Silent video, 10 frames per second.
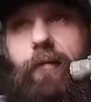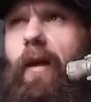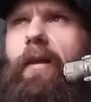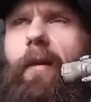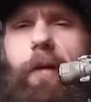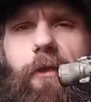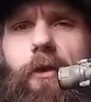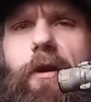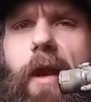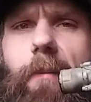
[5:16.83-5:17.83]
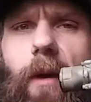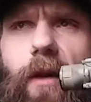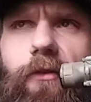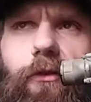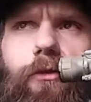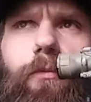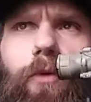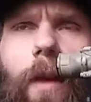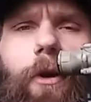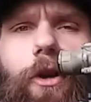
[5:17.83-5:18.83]
I think I paid $39 through
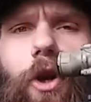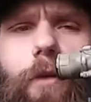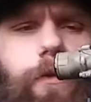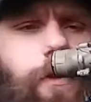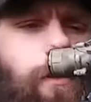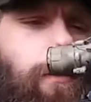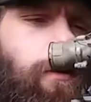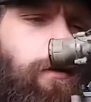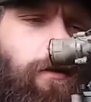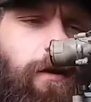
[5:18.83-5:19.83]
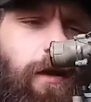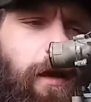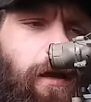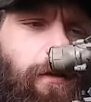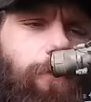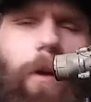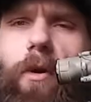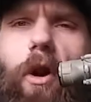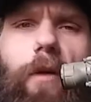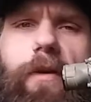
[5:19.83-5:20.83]
Primary Arms, and Primary
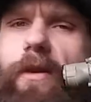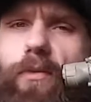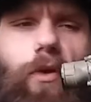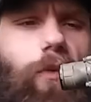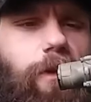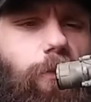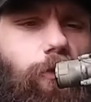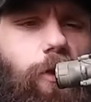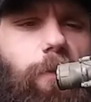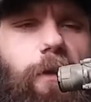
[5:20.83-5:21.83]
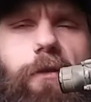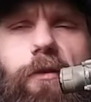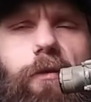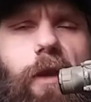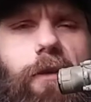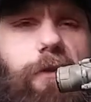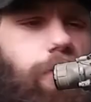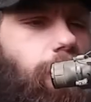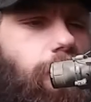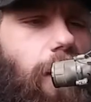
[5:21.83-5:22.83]
Arms has real reasonable shipping too.
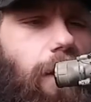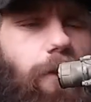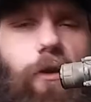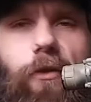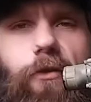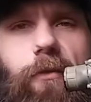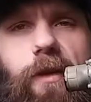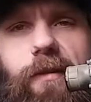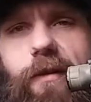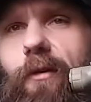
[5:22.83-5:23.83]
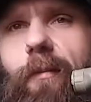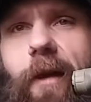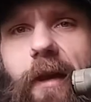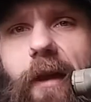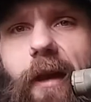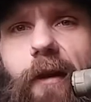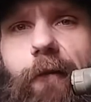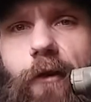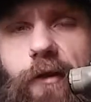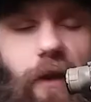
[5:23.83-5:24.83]
I like to go through them because you can pay like a
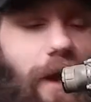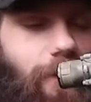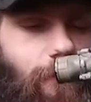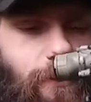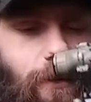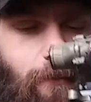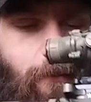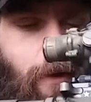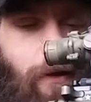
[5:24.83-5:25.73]
first class if it's something